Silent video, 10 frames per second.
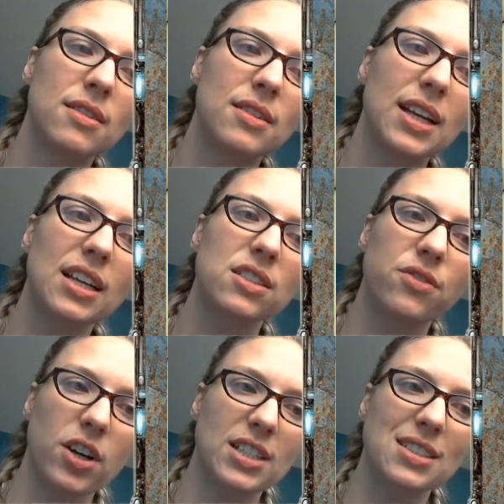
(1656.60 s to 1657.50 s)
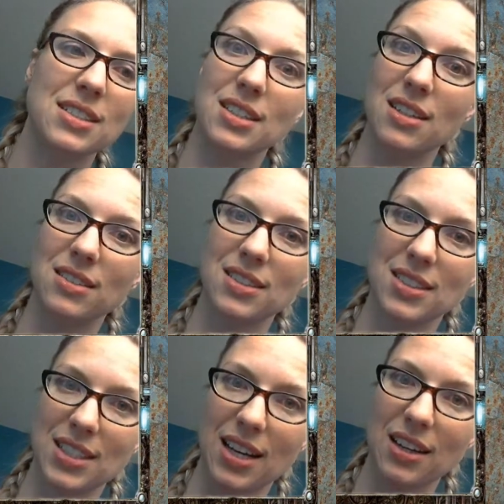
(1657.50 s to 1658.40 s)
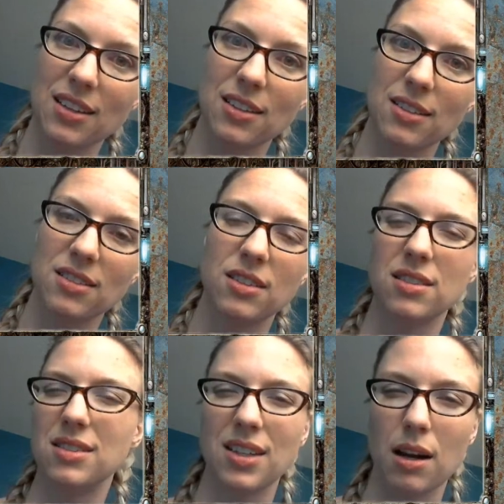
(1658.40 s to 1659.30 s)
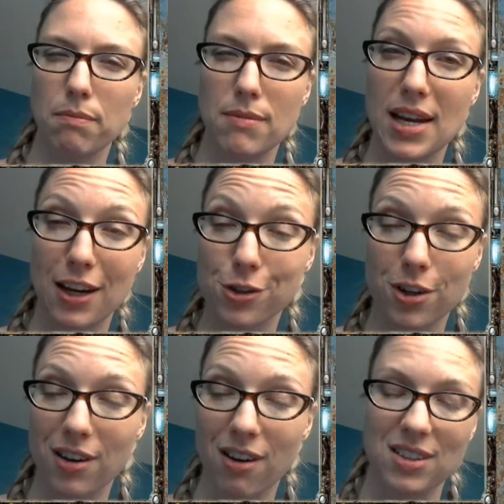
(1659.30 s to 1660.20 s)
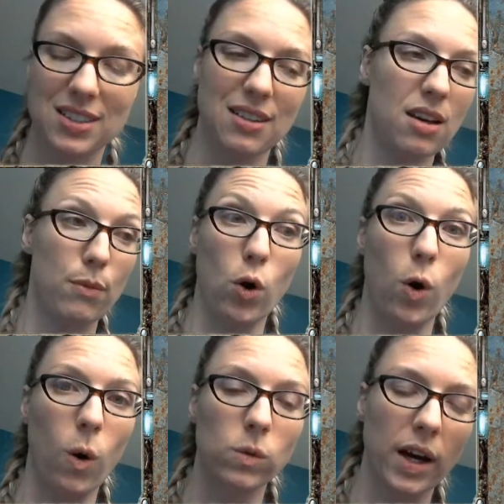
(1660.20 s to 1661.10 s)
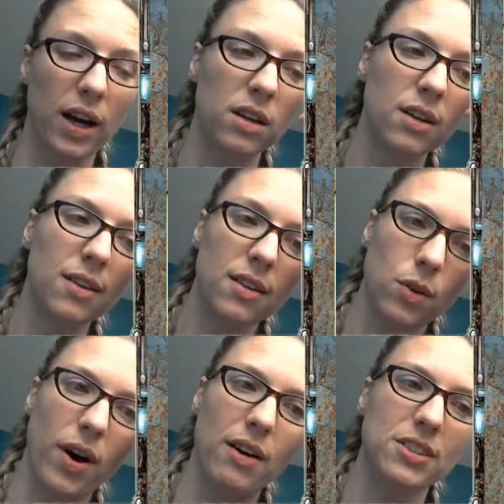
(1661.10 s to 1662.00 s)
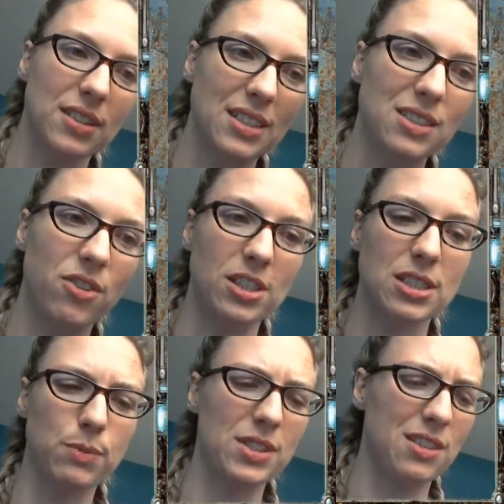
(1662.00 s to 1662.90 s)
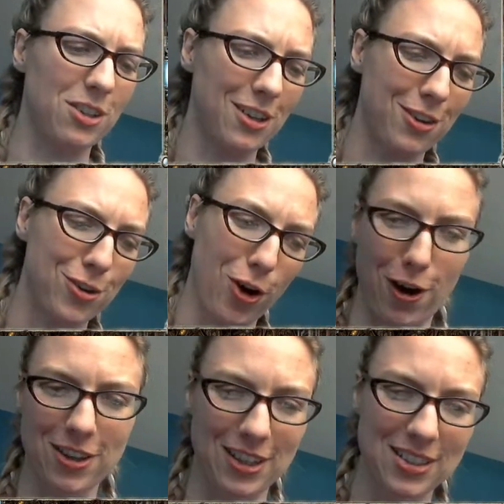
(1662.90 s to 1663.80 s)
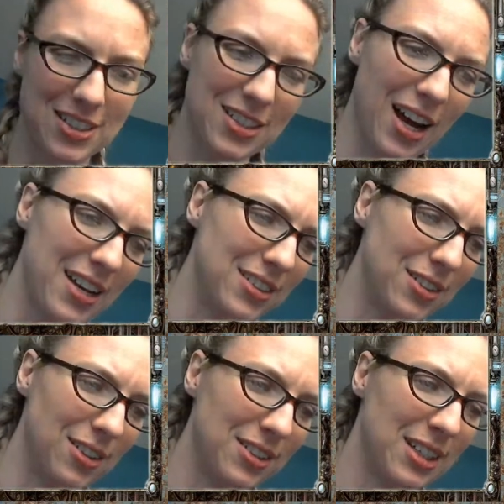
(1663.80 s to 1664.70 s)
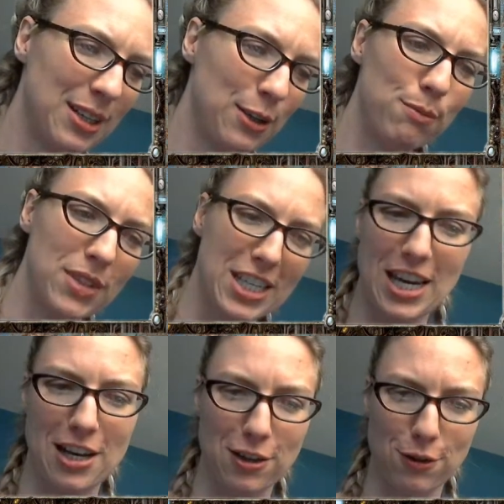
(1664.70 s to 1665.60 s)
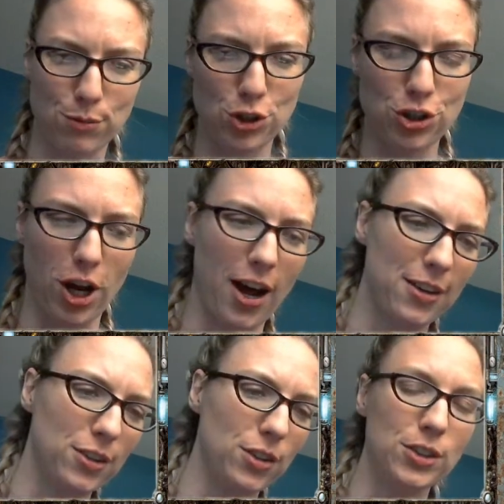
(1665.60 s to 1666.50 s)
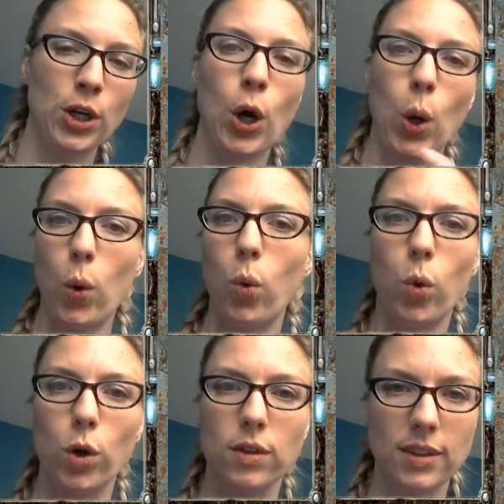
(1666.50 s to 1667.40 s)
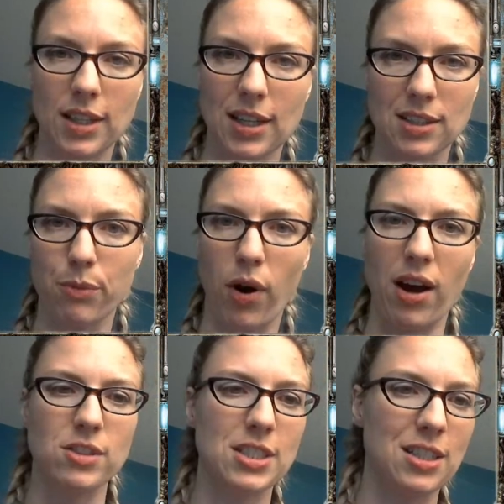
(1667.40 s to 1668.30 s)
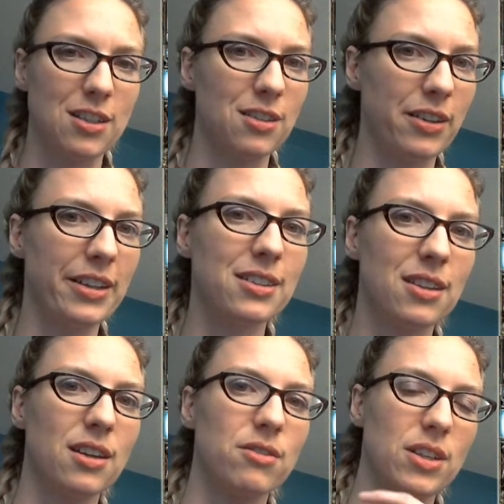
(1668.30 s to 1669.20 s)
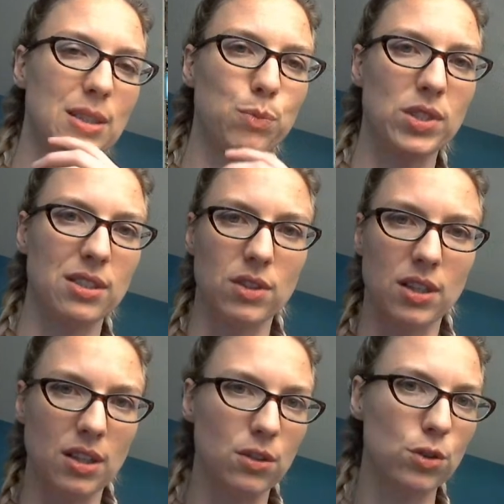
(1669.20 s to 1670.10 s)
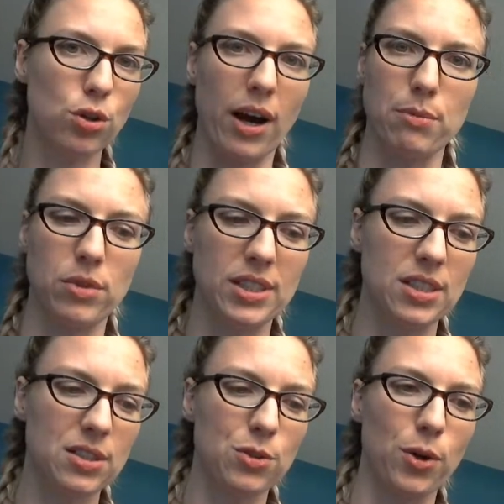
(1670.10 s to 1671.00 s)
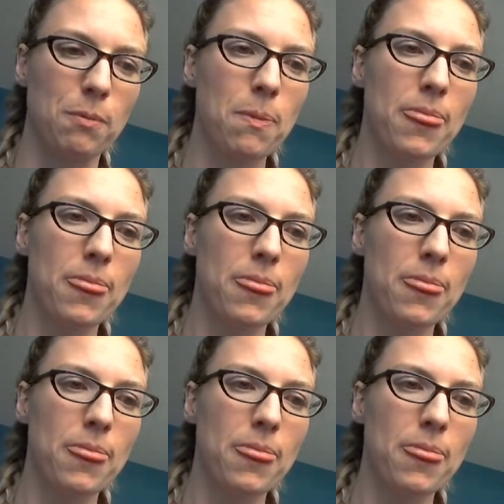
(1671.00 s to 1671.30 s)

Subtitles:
has a very distinct aesthetic. It's not a miniature agnostic game at all, right? You have these very specific Gothic styled, Mechanicum styled, or in the case of Privateer, like they're very specific, either tribalist or